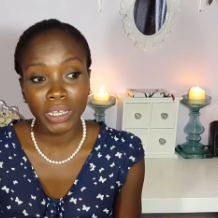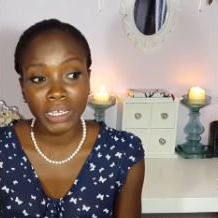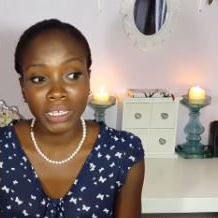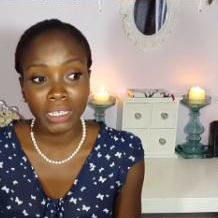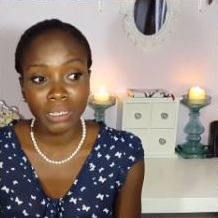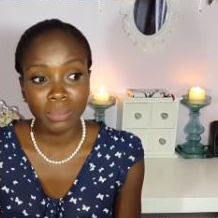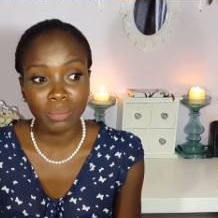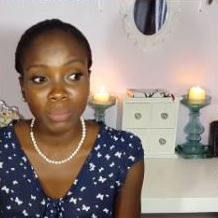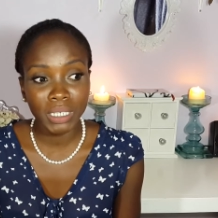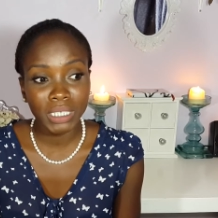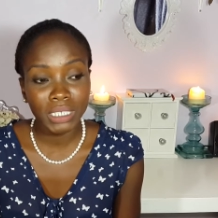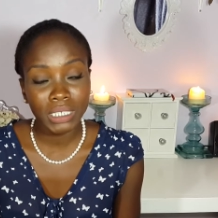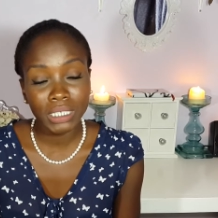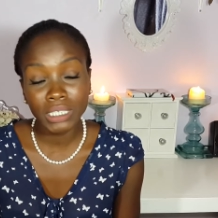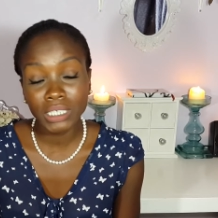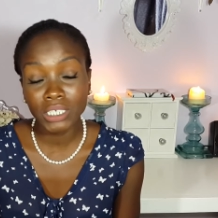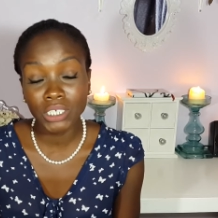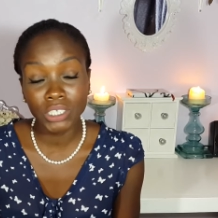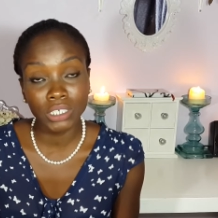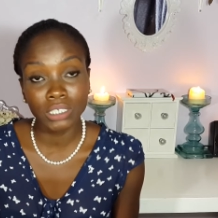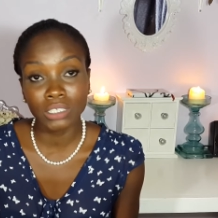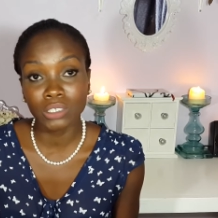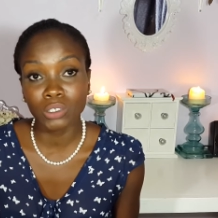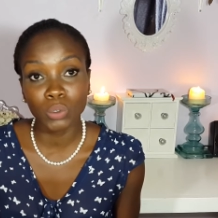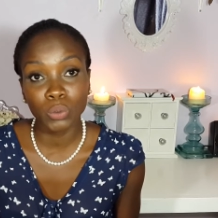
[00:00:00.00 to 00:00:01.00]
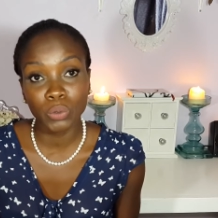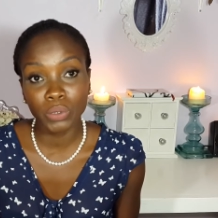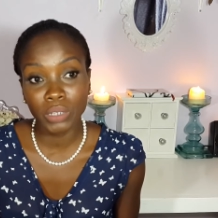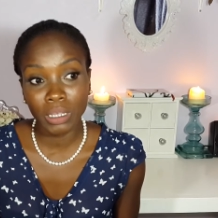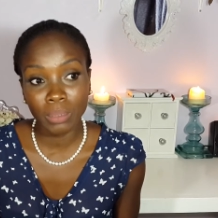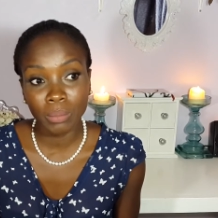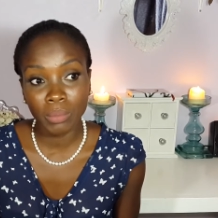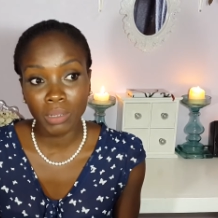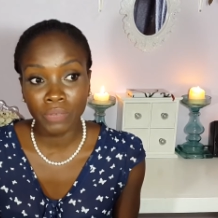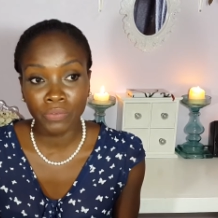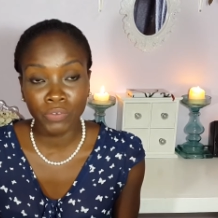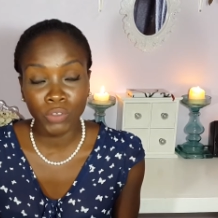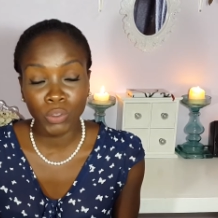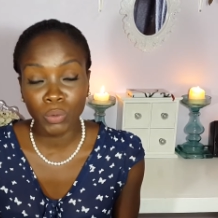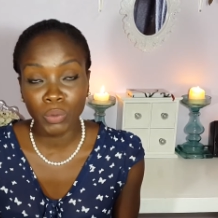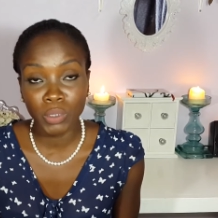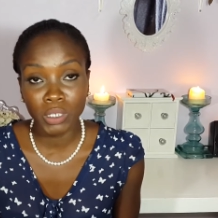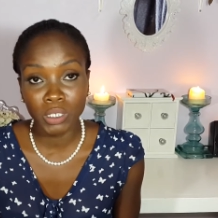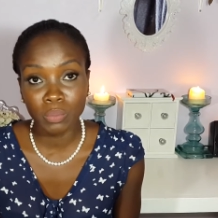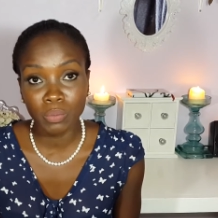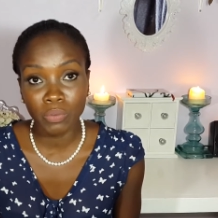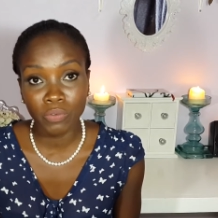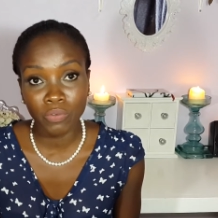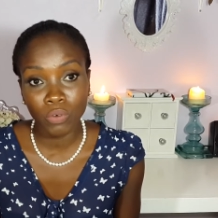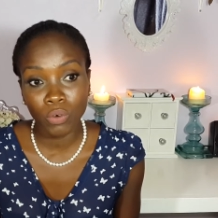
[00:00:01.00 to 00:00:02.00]
had basically just told them a few weeks
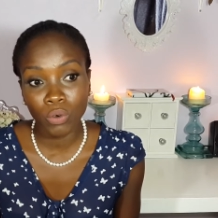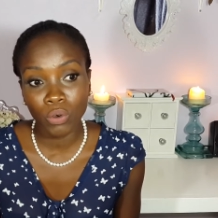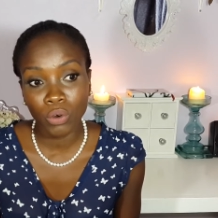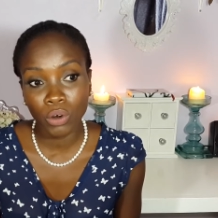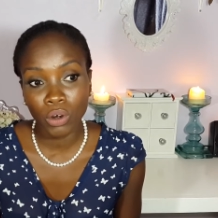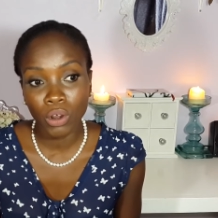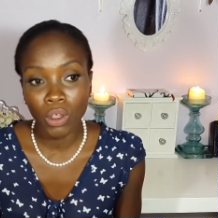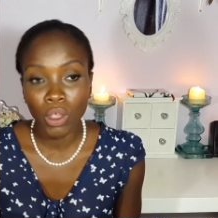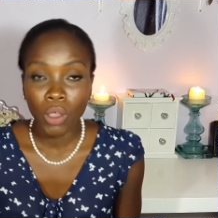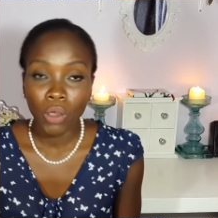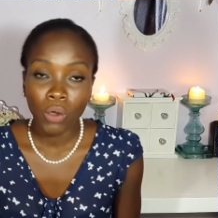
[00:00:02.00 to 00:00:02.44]
before,